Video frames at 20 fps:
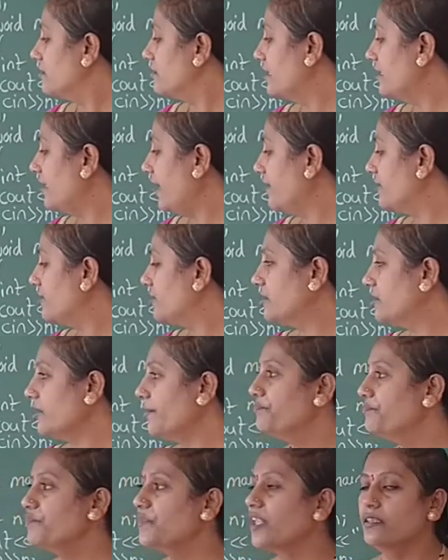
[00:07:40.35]
The next,
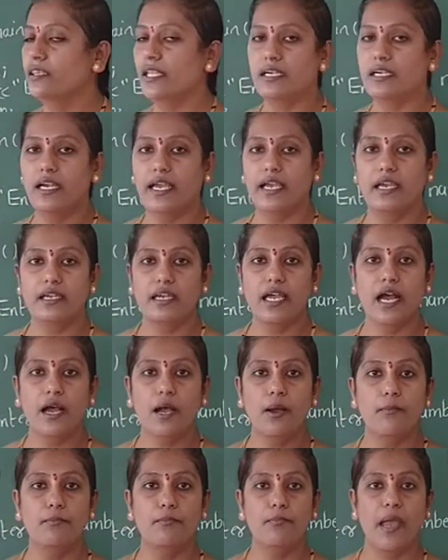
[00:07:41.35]
the data
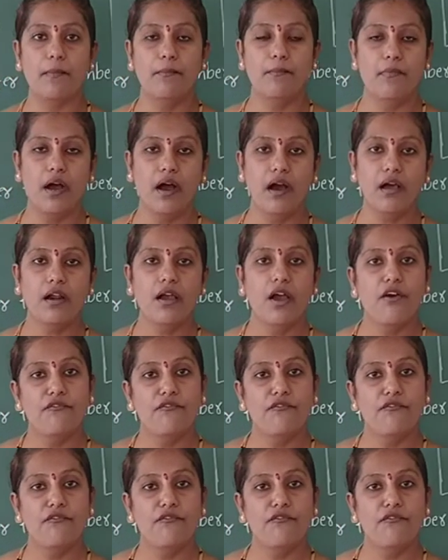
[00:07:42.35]
member